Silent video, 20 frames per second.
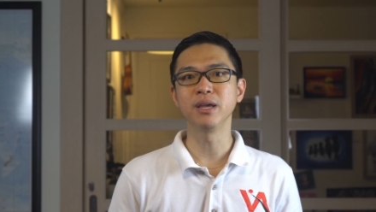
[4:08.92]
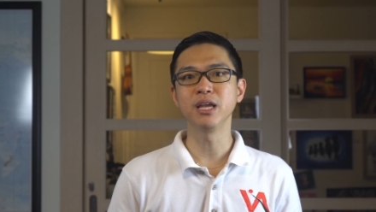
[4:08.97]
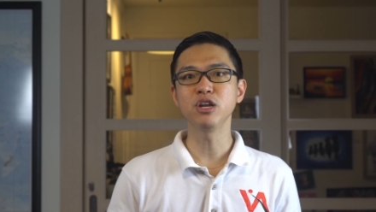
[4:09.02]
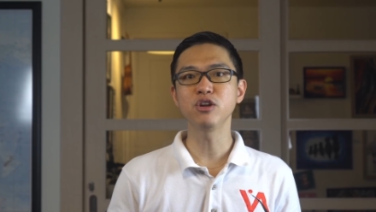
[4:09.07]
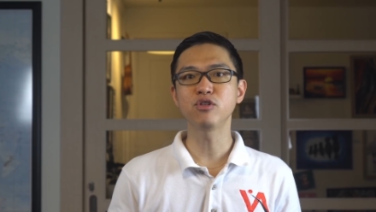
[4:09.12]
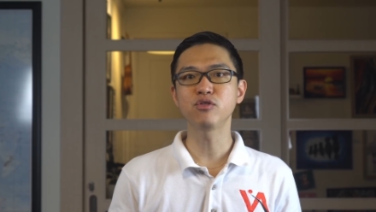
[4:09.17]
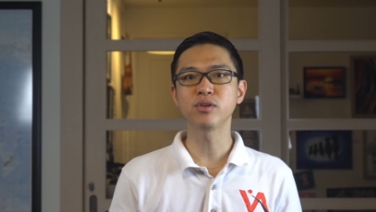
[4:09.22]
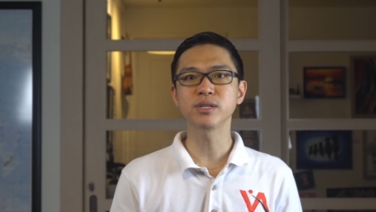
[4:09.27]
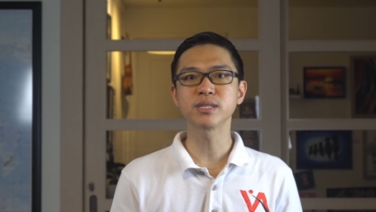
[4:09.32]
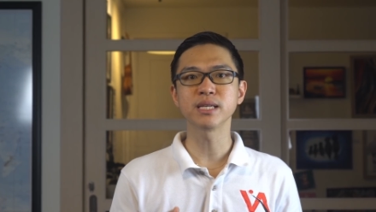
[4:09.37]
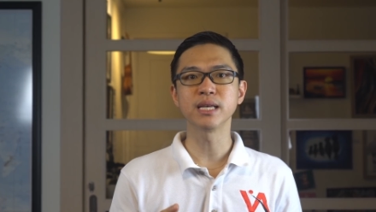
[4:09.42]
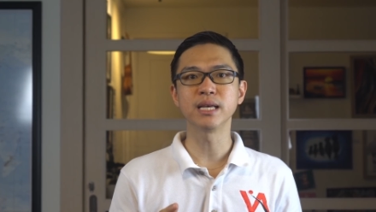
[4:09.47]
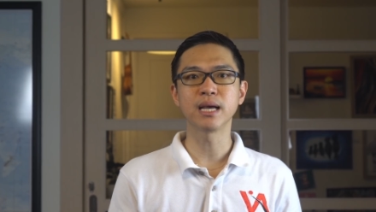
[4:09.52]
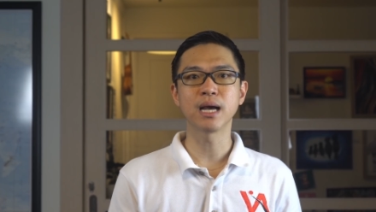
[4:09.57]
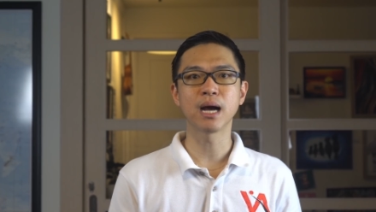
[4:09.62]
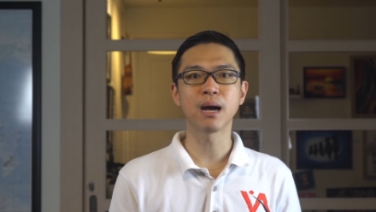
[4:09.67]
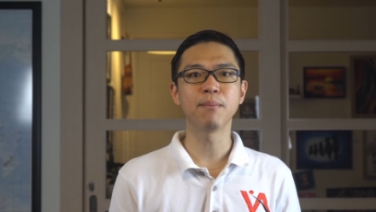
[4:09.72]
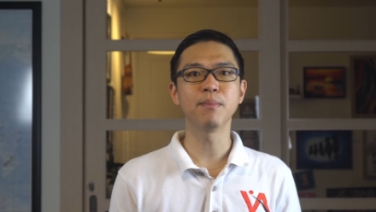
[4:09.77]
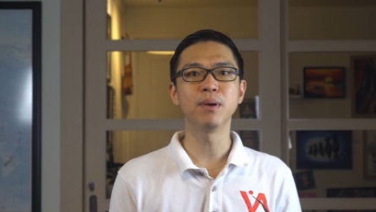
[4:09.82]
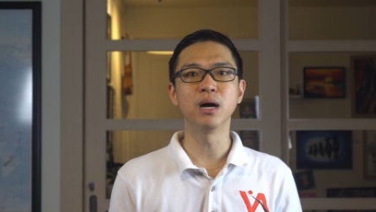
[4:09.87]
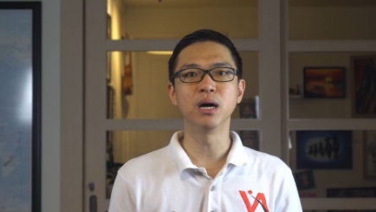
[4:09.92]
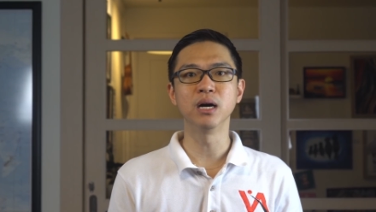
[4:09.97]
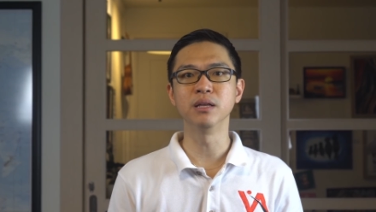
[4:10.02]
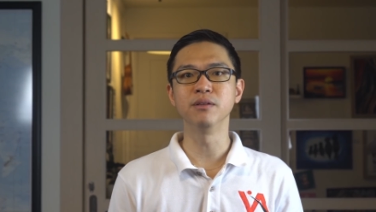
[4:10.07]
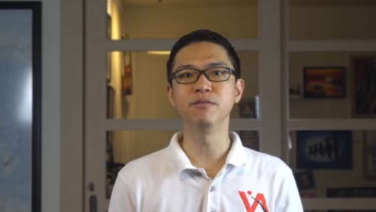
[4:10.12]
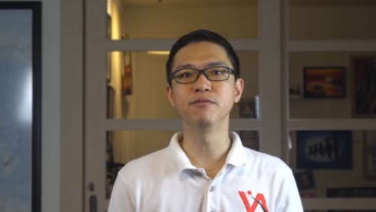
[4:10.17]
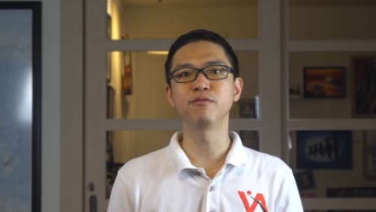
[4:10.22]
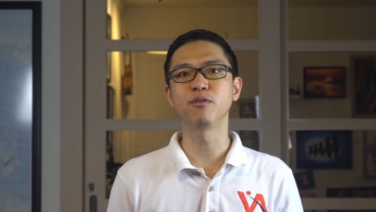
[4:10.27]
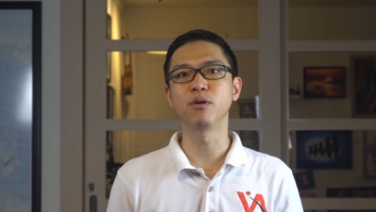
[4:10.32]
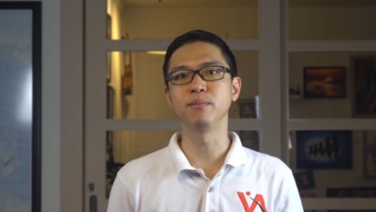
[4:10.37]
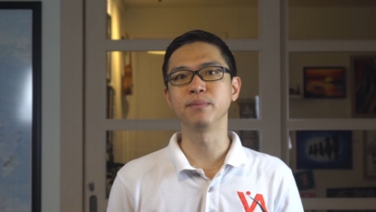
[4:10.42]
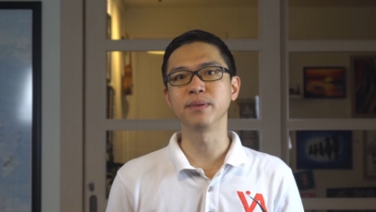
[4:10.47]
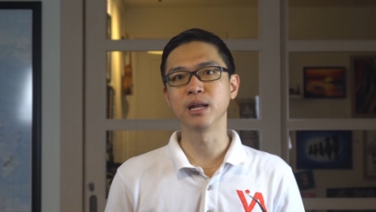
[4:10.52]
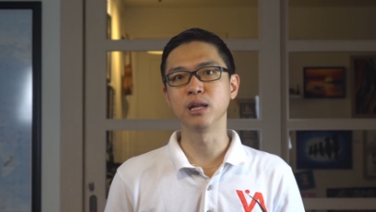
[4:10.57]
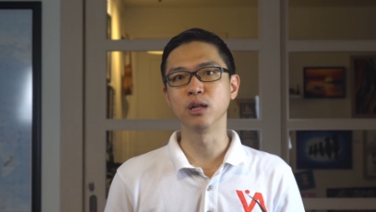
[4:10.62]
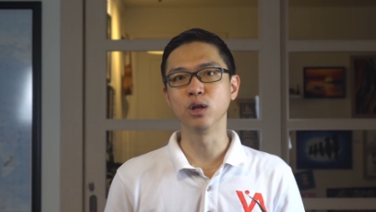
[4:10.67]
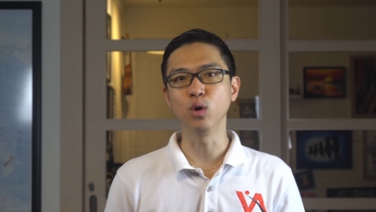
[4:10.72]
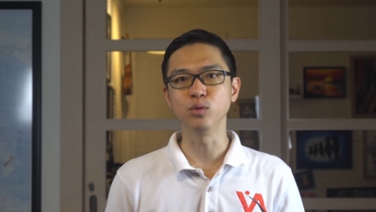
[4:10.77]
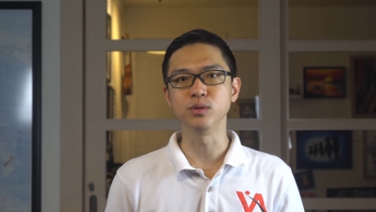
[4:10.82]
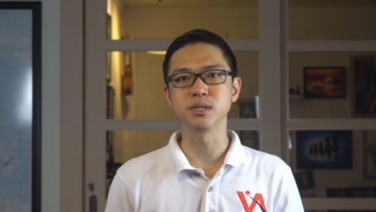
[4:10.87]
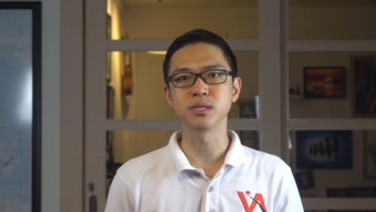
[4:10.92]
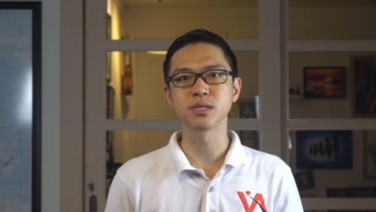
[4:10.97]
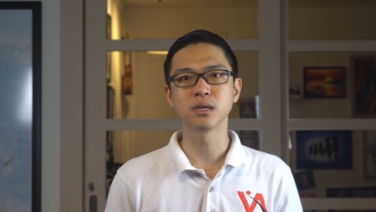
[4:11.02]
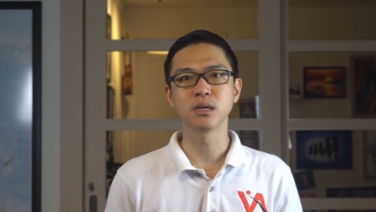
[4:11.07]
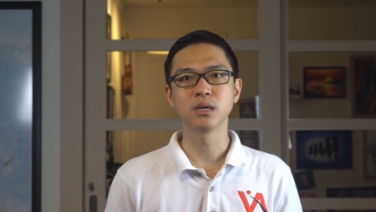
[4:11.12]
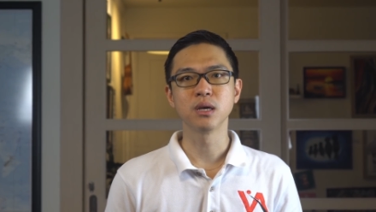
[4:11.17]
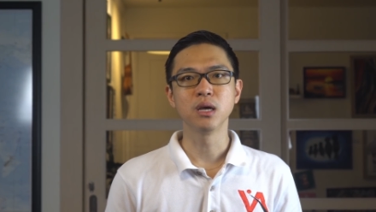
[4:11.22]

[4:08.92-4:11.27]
interest income earned from their loans.